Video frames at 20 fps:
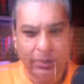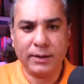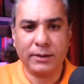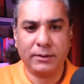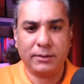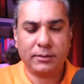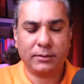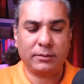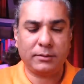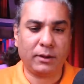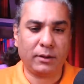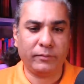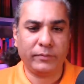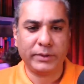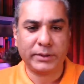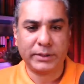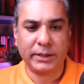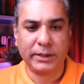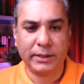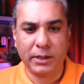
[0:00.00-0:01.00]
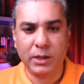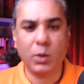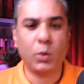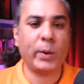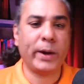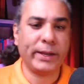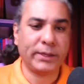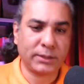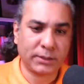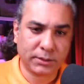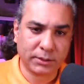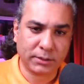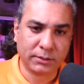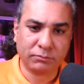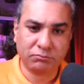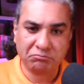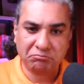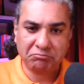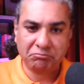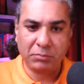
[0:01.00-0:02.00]
And obviously, the US uh,
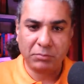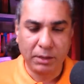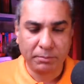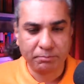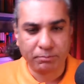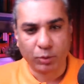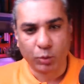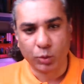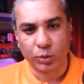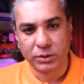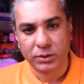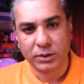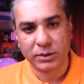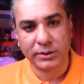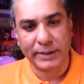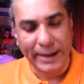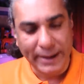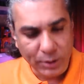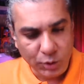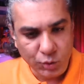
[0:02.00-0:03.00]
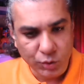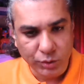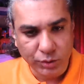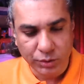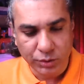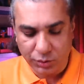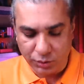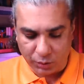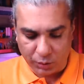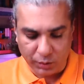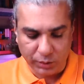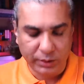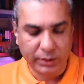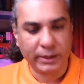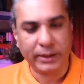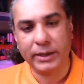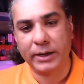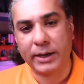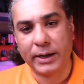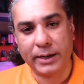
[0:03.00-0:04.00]
imposed sanctions on
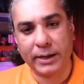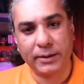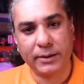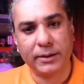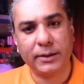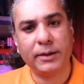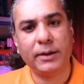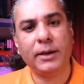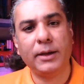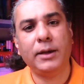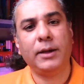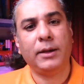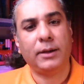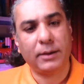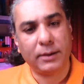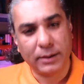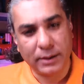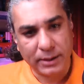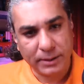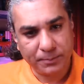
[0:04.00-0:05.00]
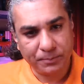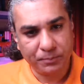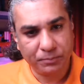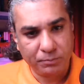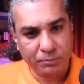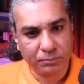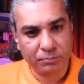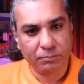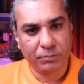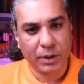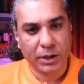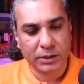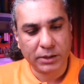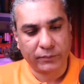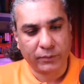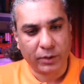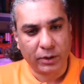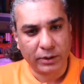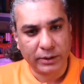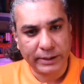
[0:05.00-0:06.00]
Iran uh, because
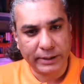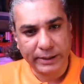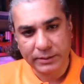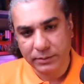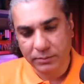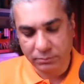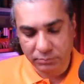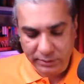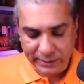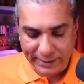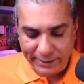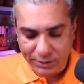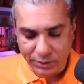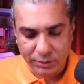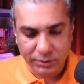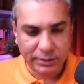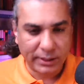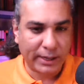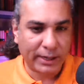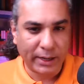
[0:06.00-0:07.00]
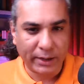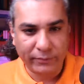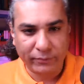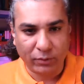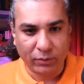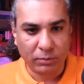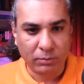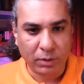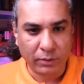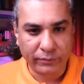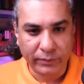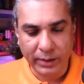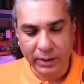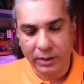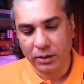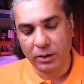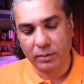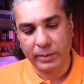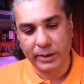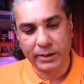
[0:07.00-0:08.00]
of all this. Sanctions are a form of
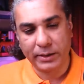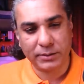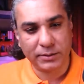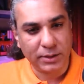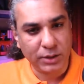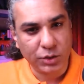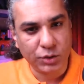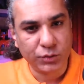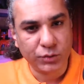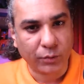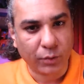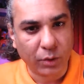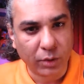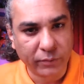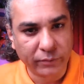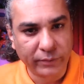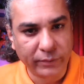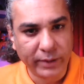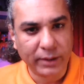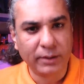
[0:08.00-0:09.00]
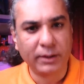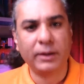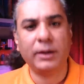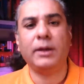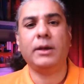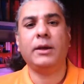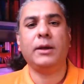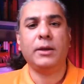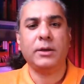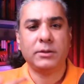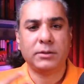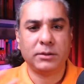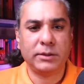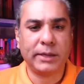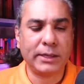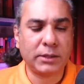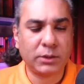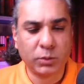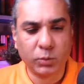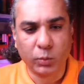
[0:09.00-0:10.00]
economic siege warfare. So
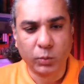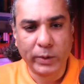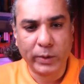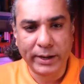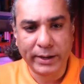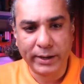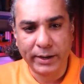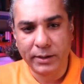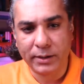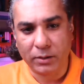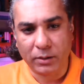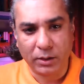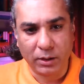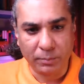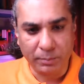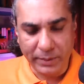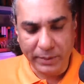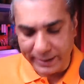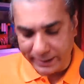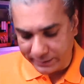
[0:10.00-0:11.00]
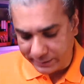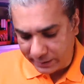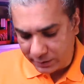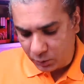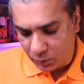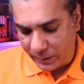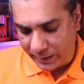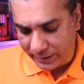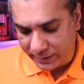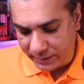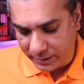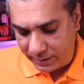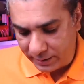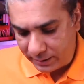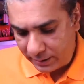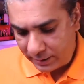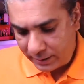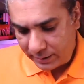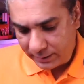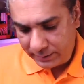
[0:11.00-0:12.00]
that's where it all began. That's where
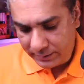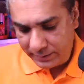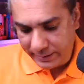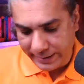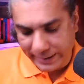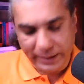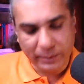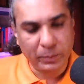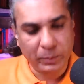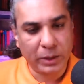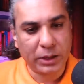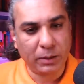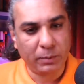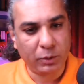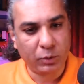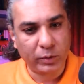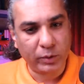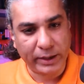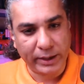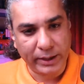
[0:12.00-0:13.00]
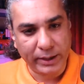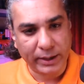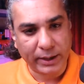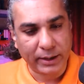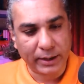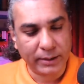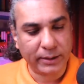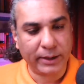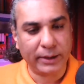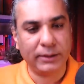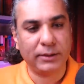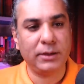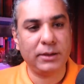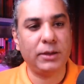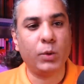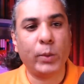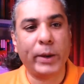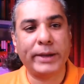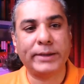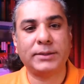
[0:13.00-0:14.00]
the, the enmity between Iran and the
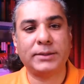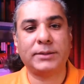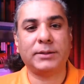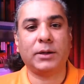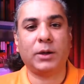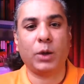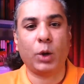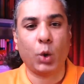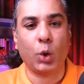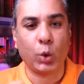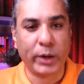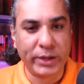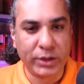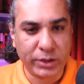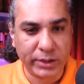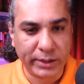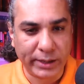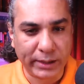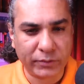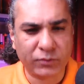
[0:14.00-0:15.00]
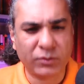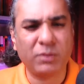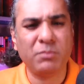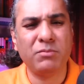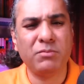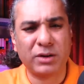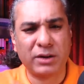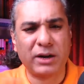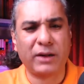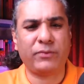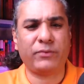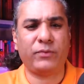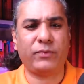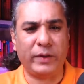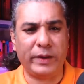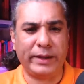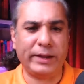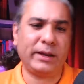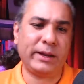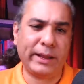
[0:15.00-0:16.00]
US originates from,
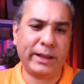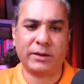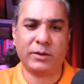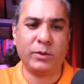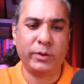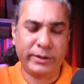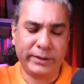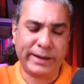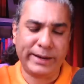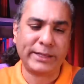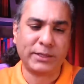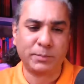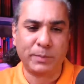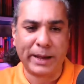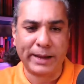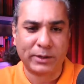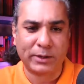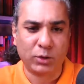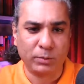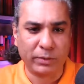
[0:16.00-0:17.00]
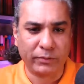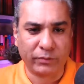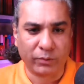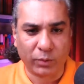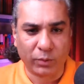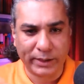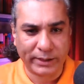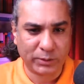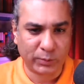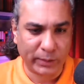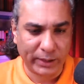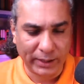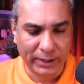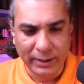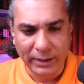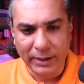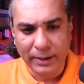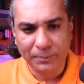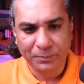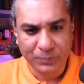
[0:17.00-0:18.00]
roughly. It, it dates back to before as
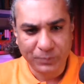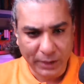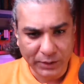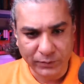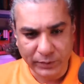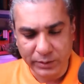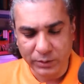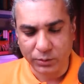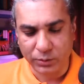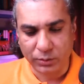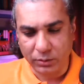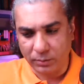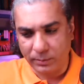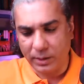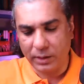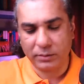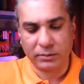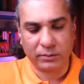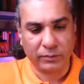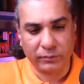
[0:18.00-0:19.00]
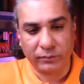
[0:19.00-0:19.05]
well, as we saw about.